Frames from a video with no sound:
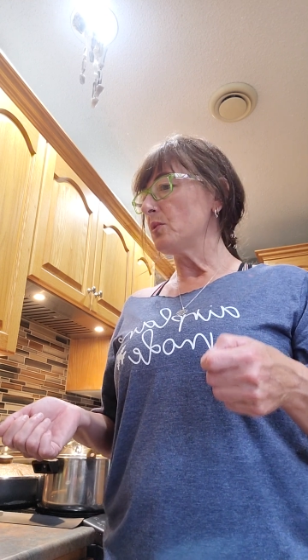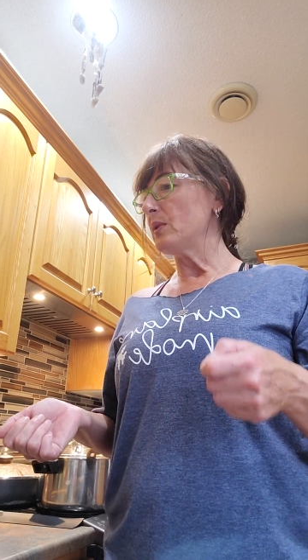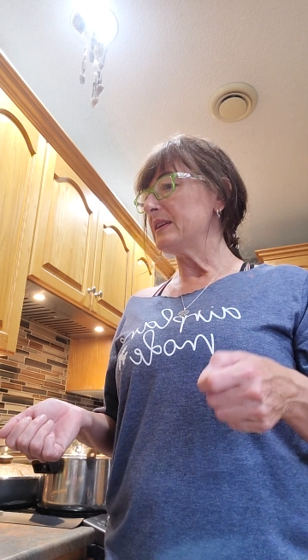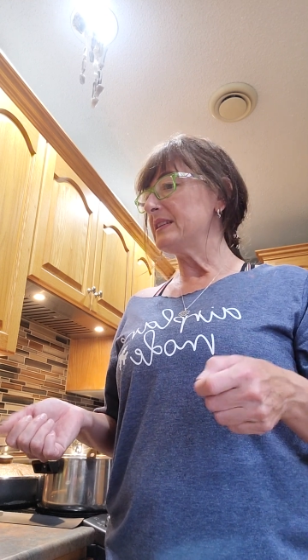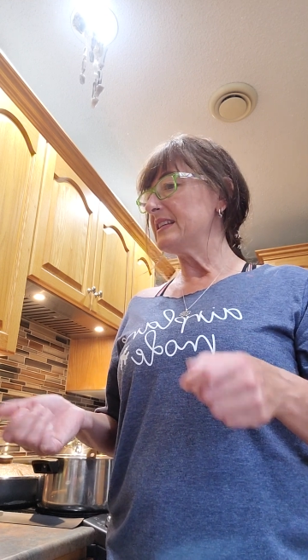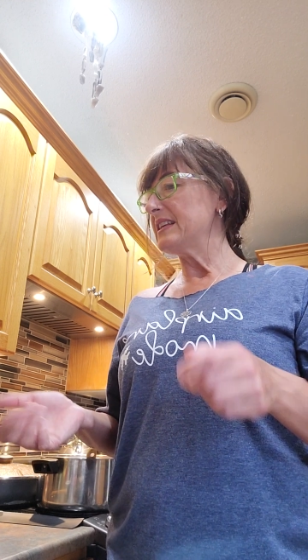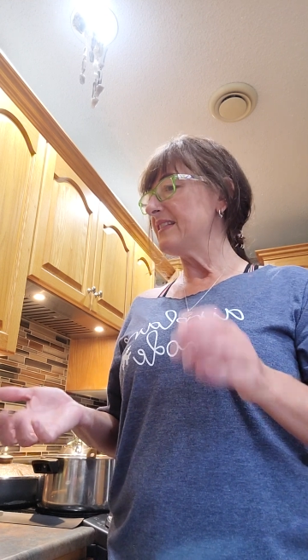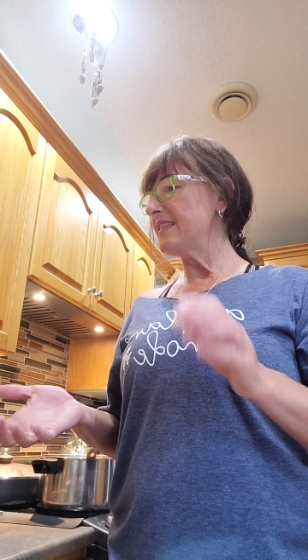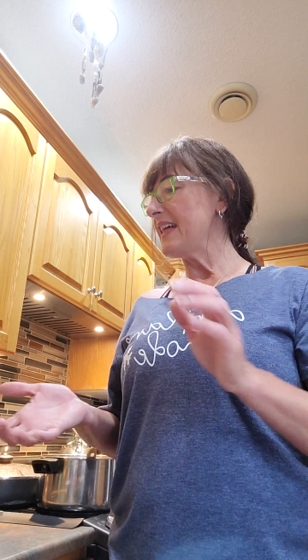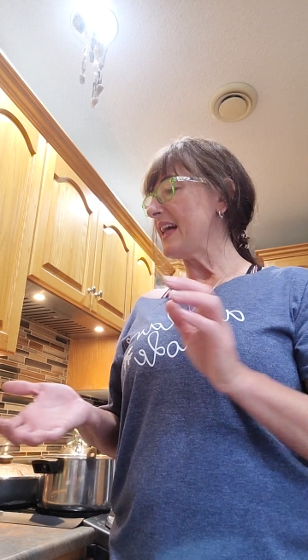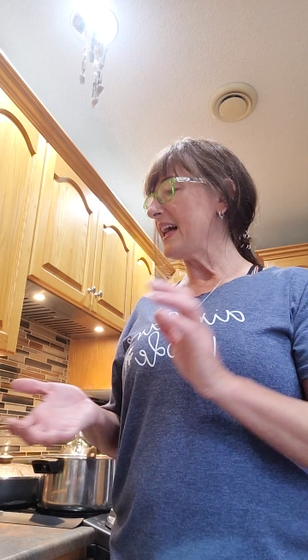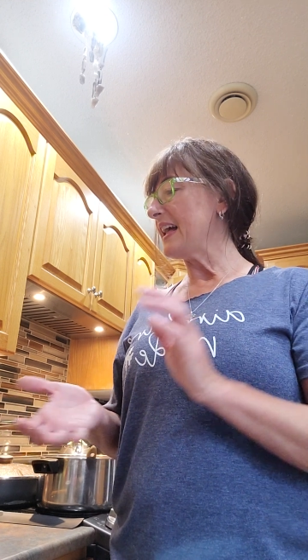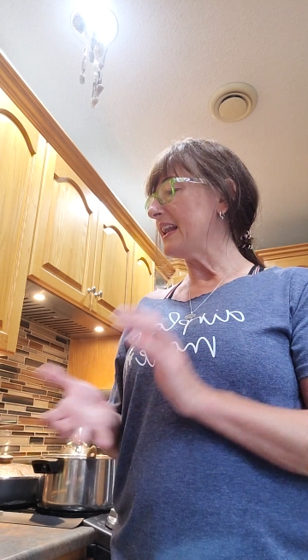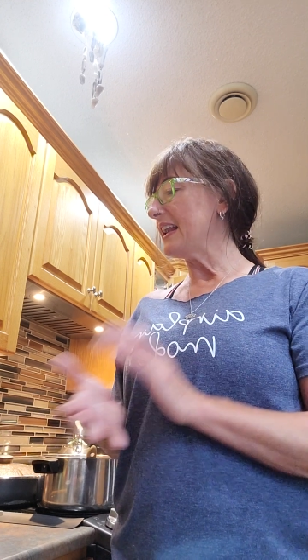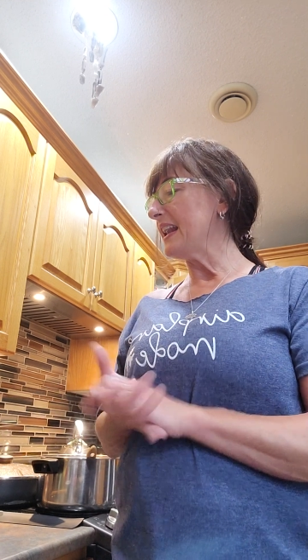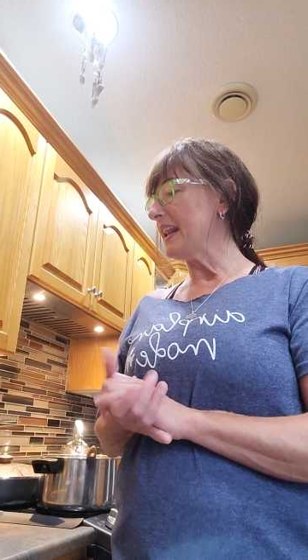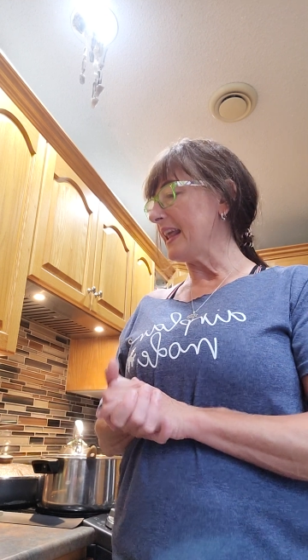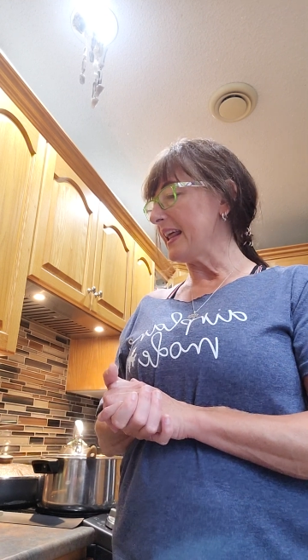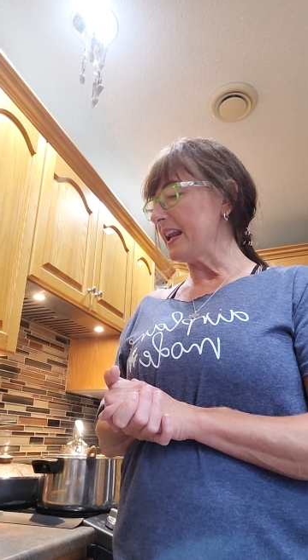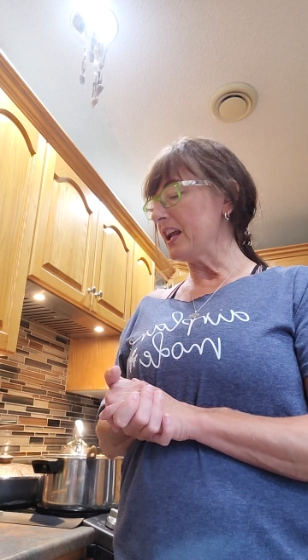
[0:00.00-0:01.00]
I did that,
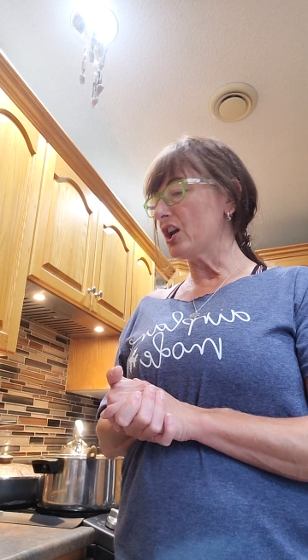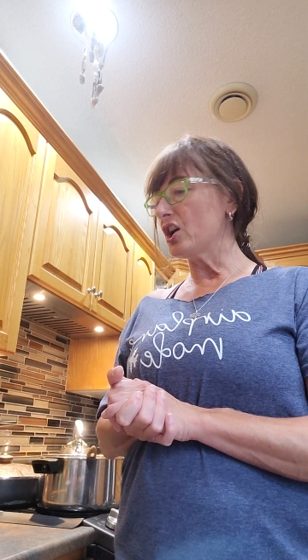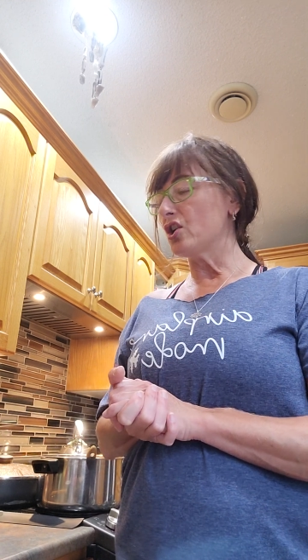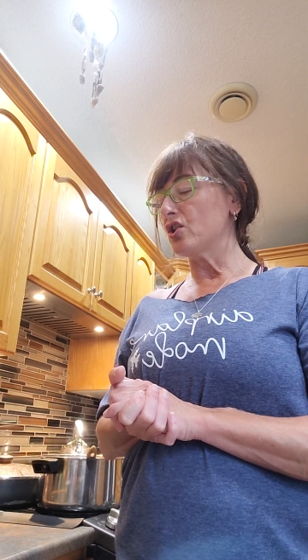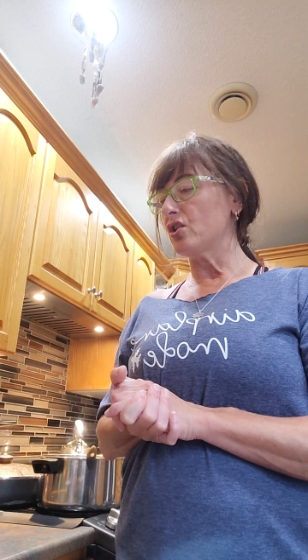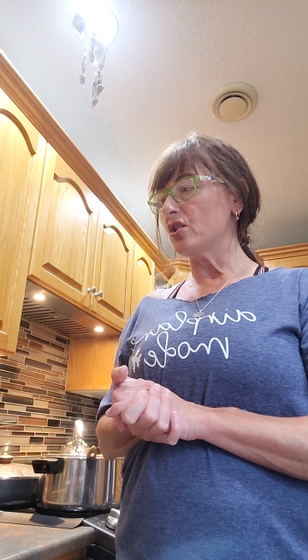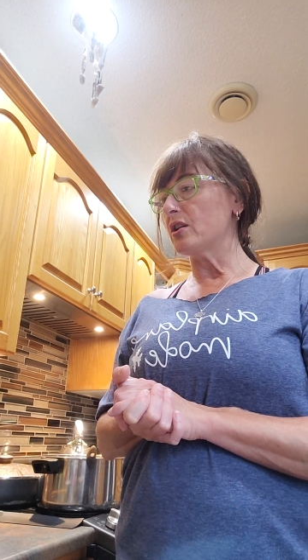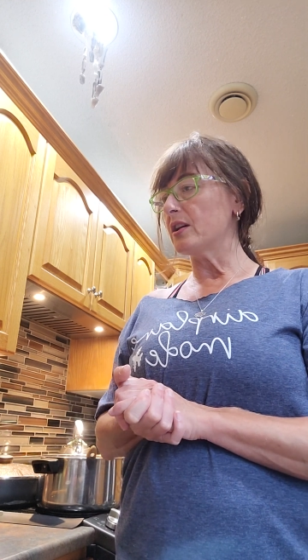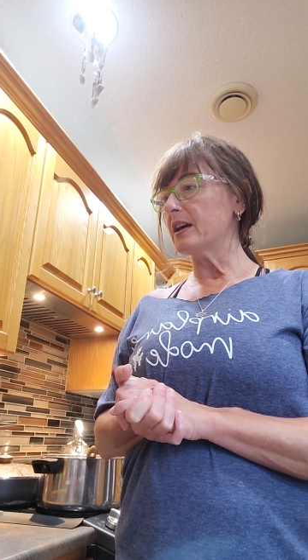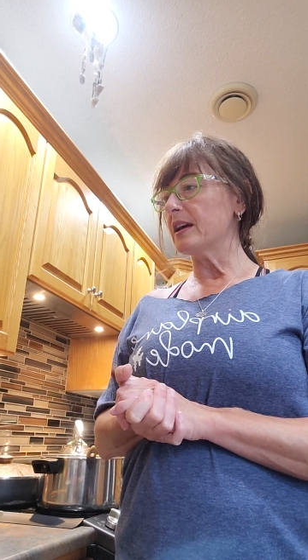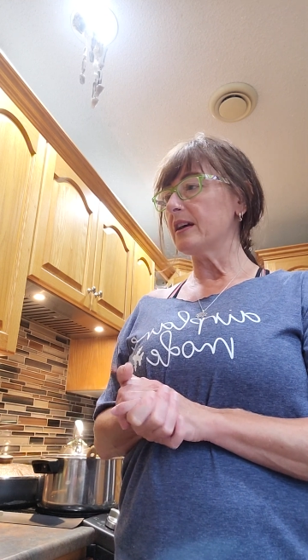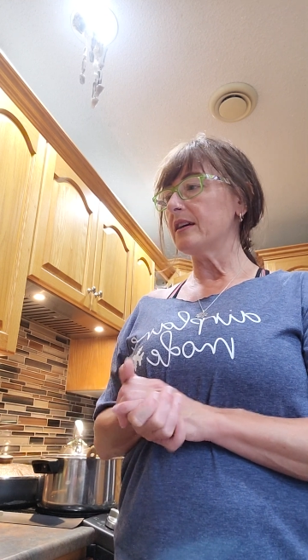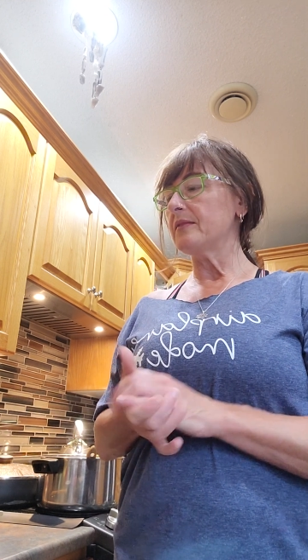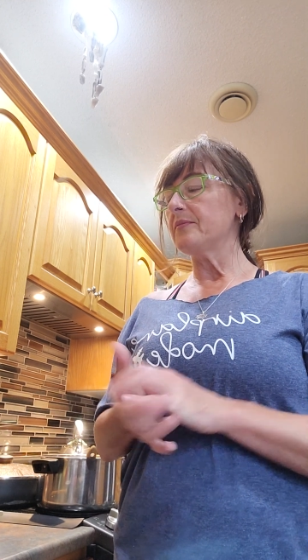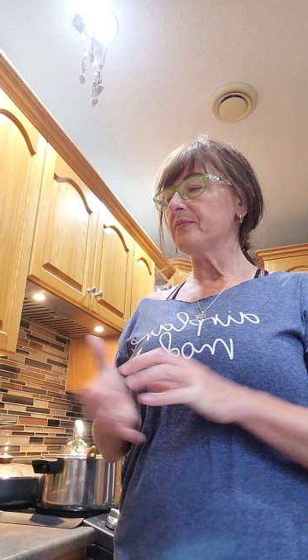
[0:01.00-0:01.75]
let it cook,